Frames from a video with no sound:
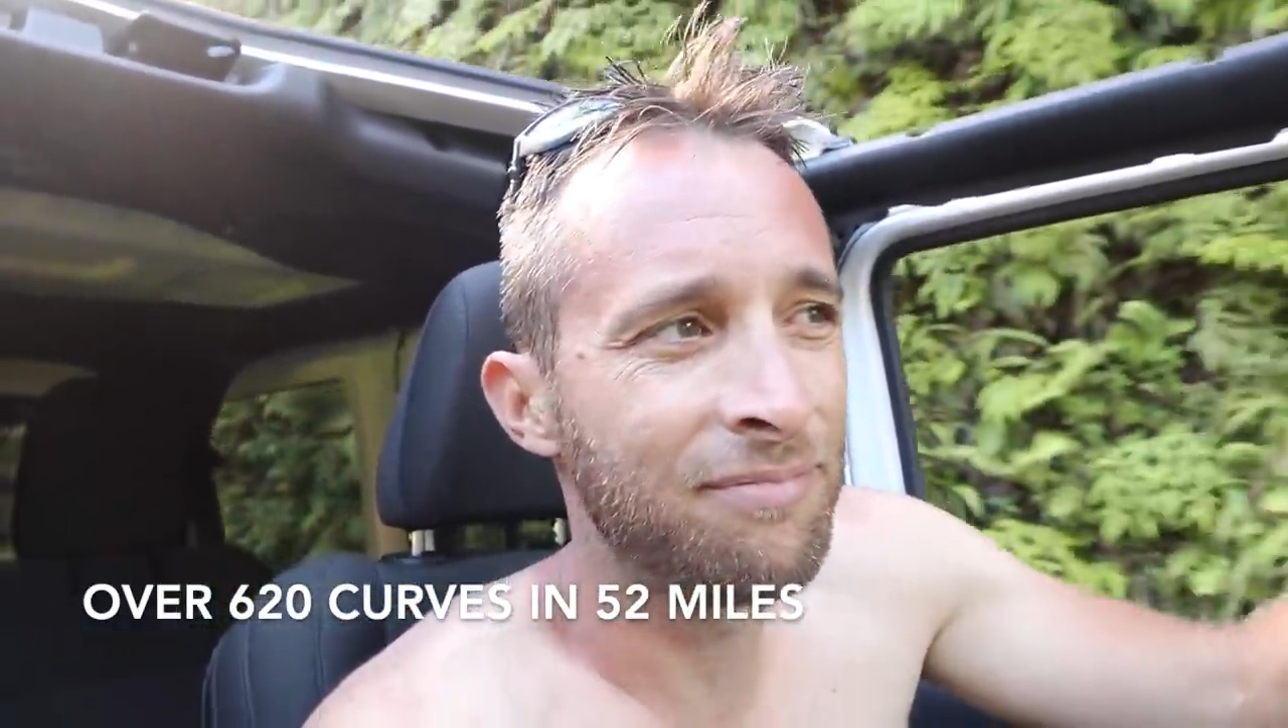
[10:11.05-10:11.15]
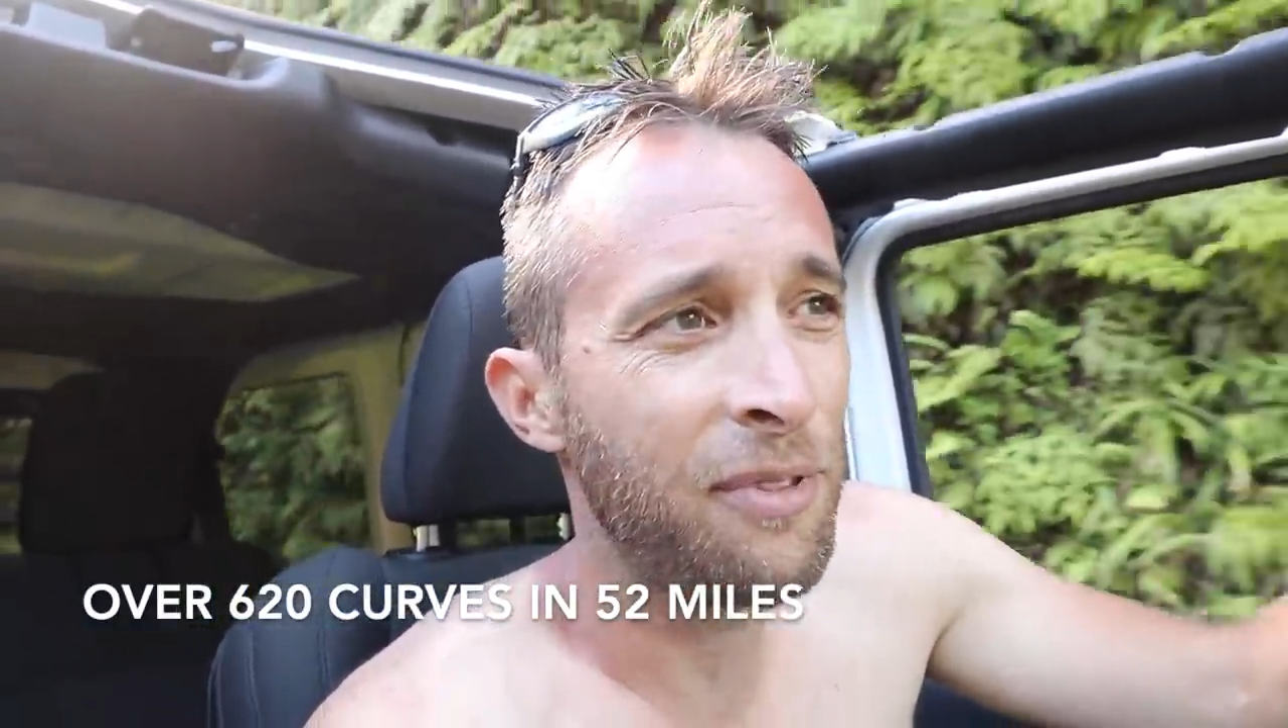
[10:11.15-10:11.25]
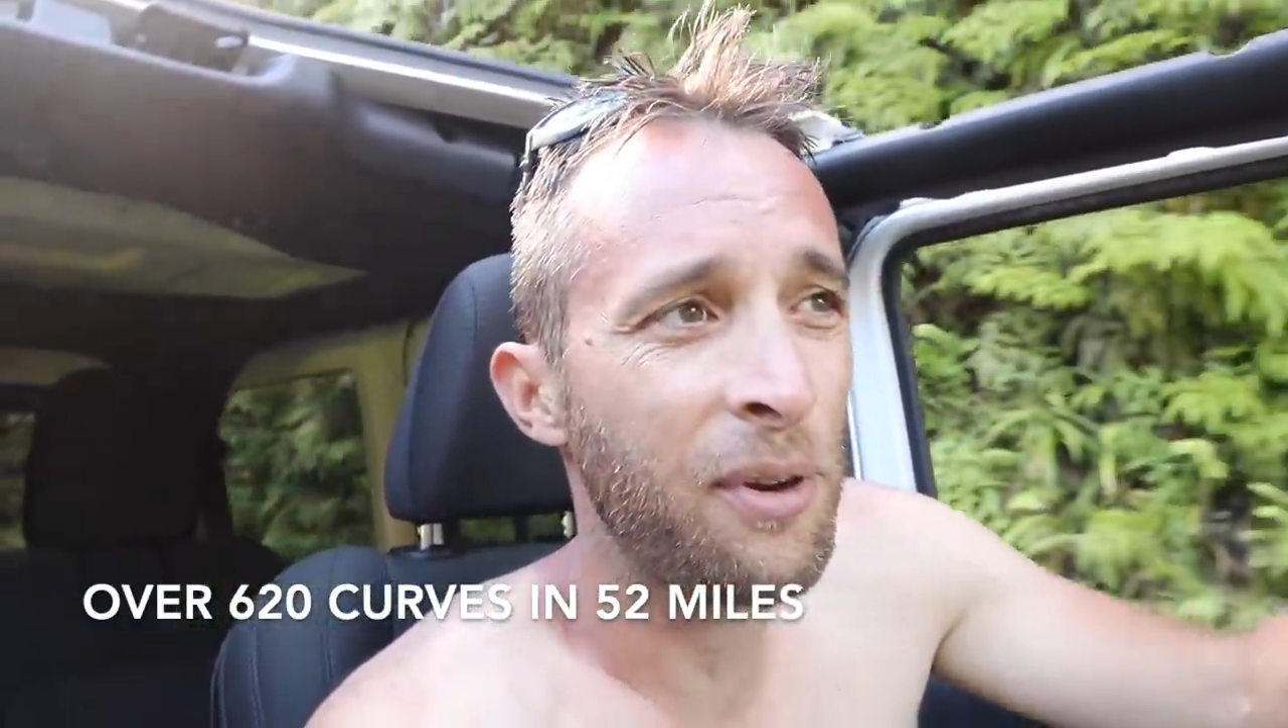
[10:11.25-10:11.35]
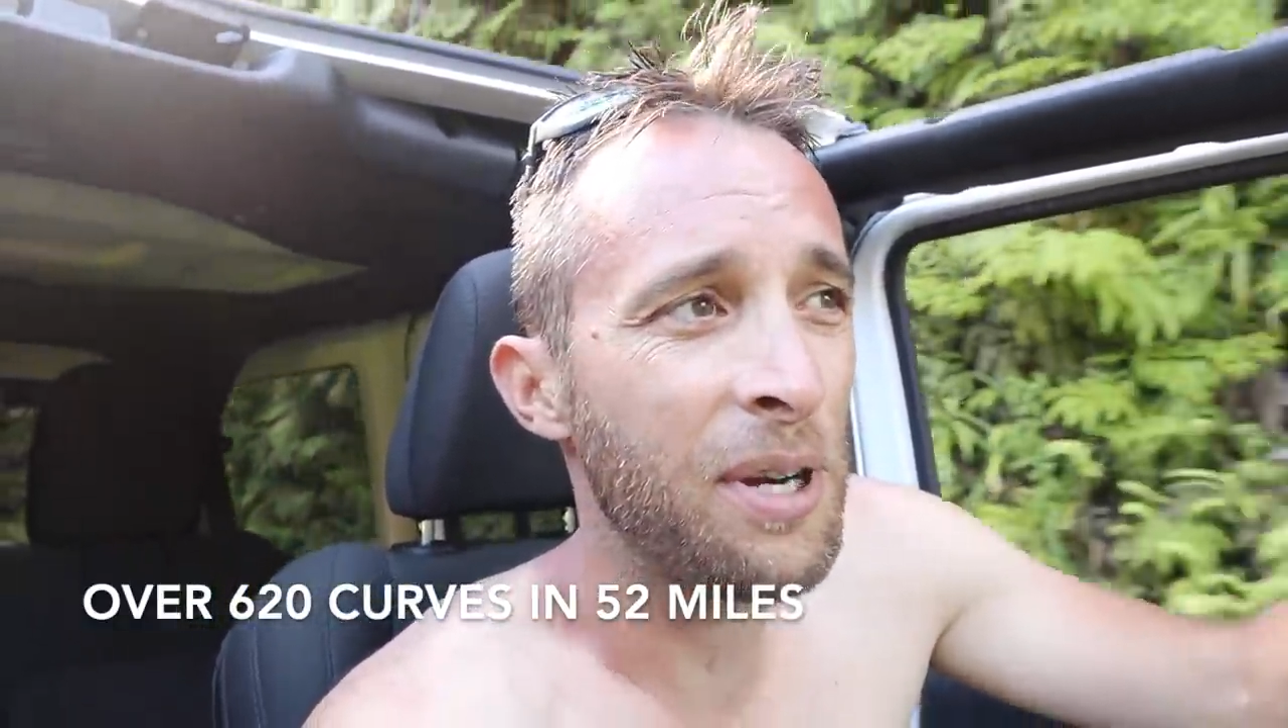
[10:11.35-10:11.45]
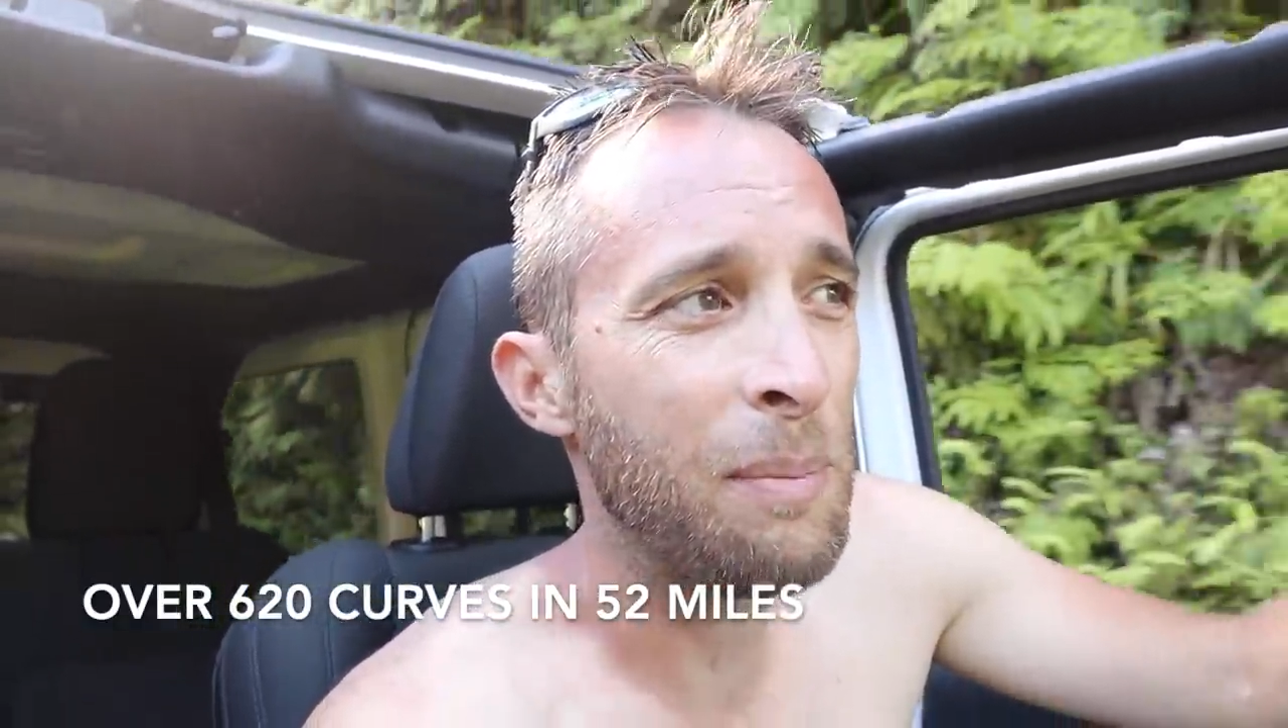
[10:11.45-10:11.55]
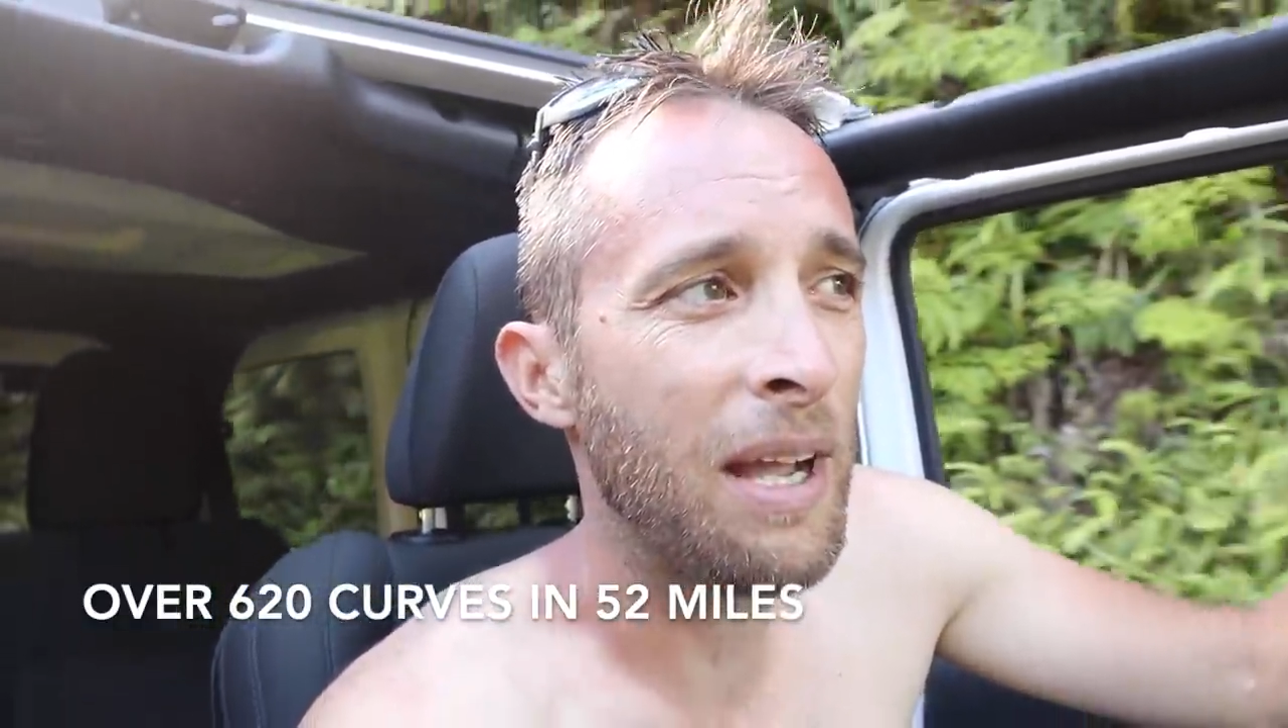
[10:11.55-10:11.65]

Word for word: 30